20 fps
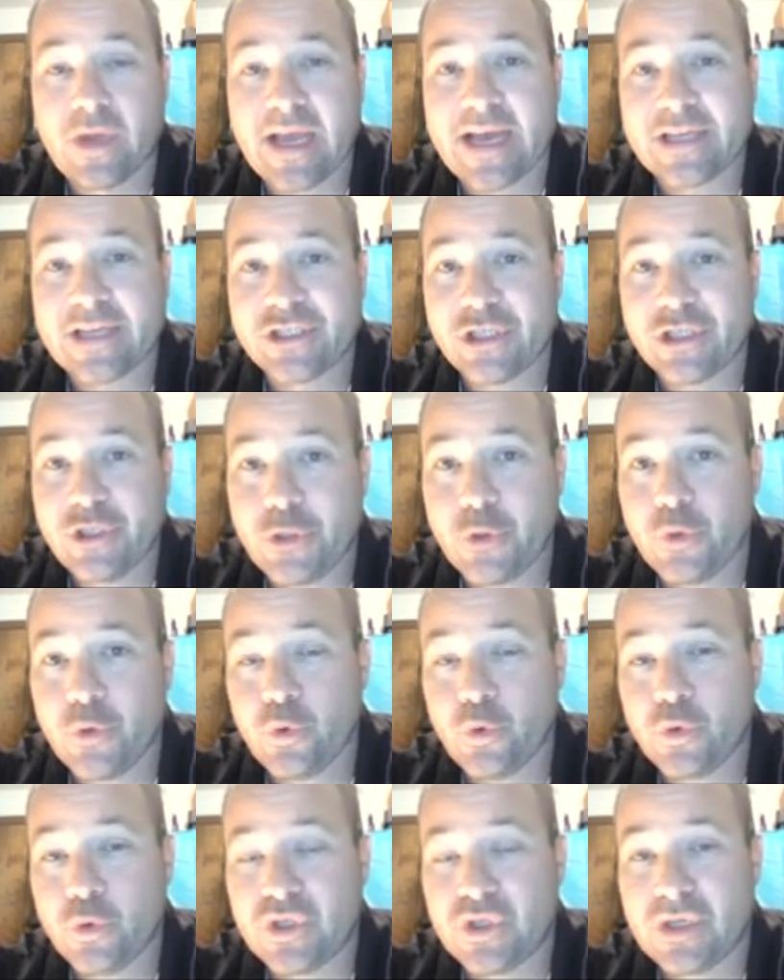cash
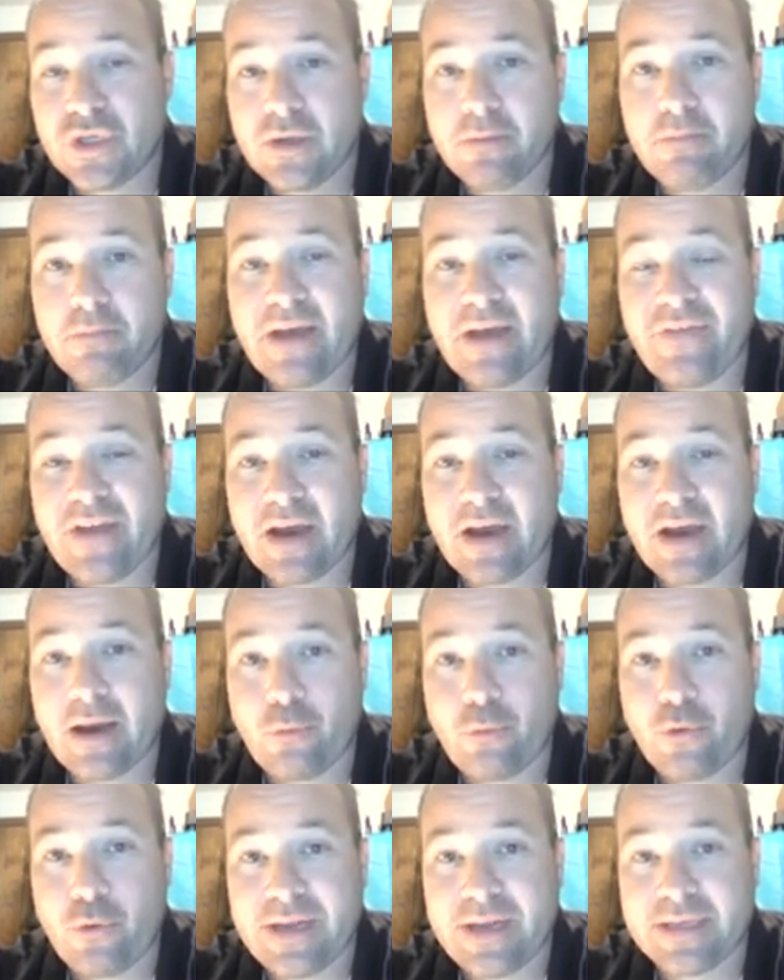used by the
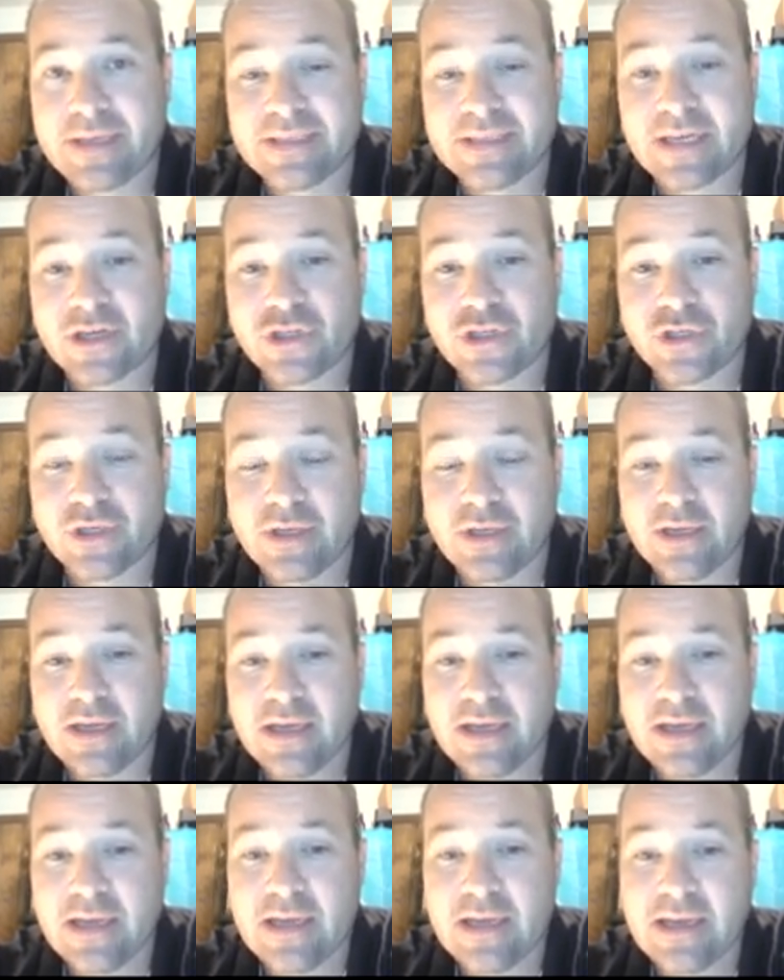operating section.
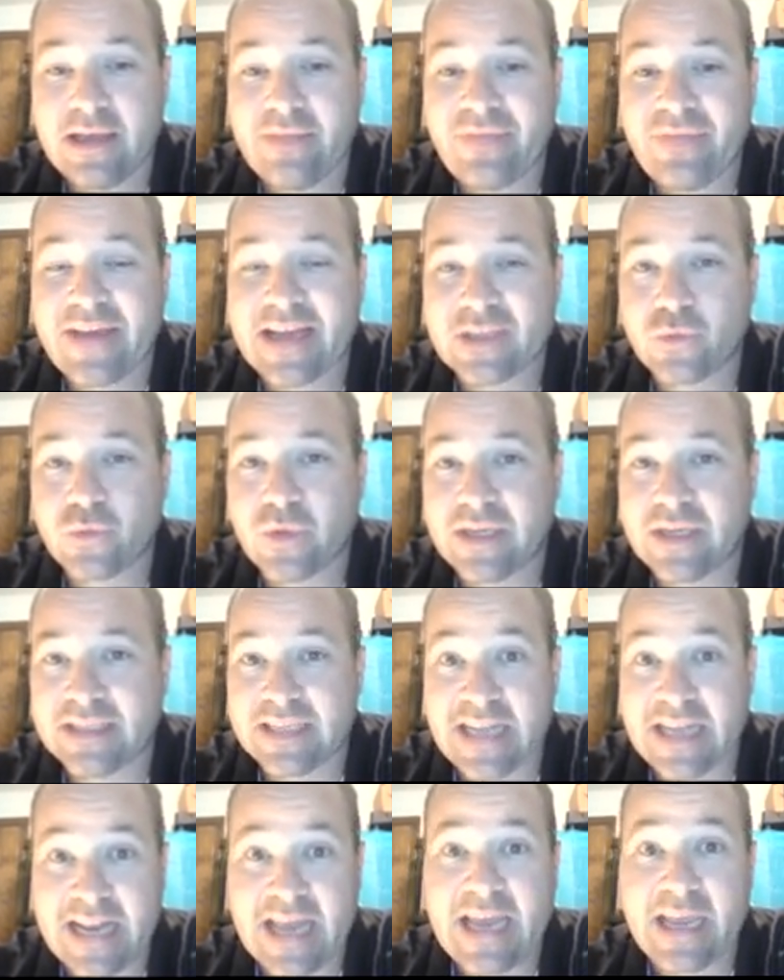That's when it's
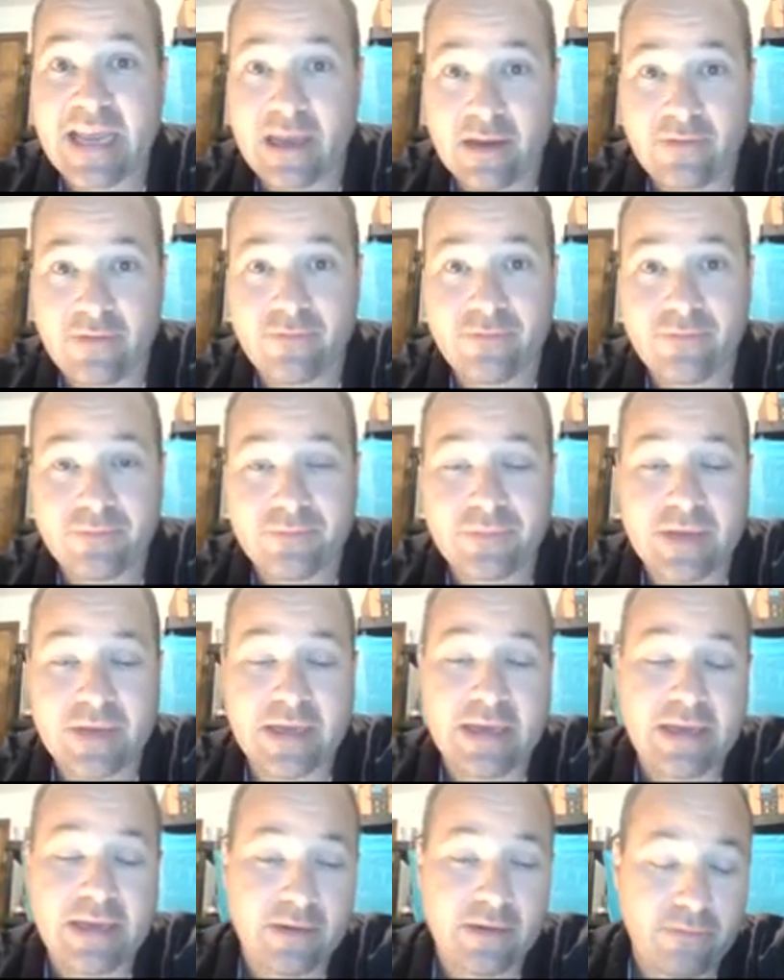a negative,
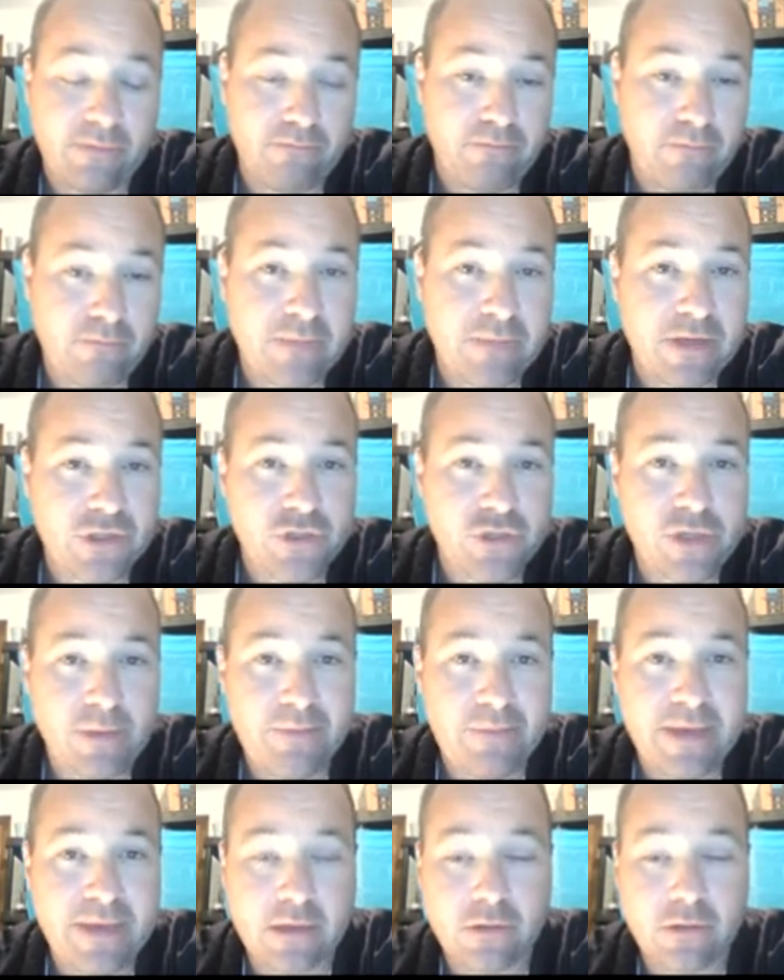and make sure you
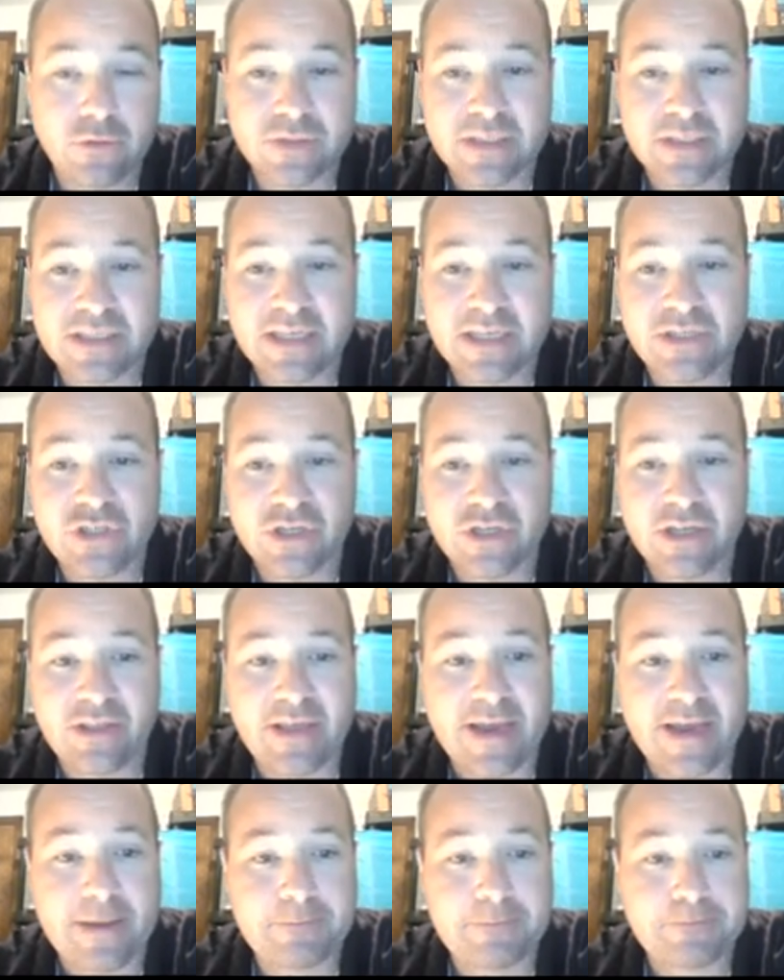pay close attention to
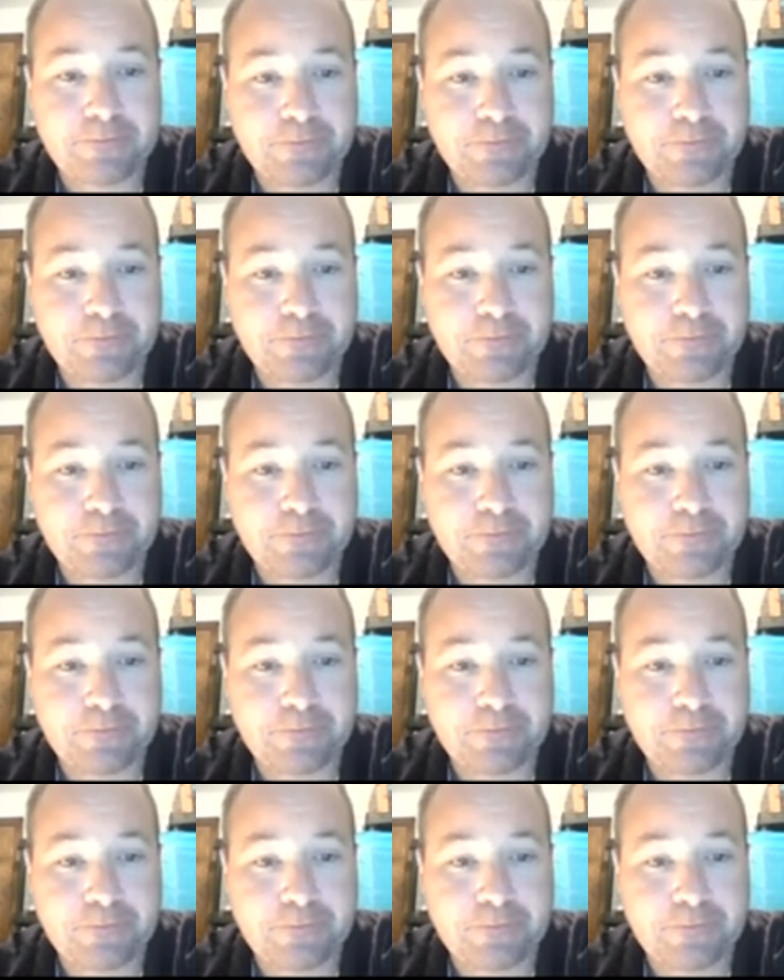that.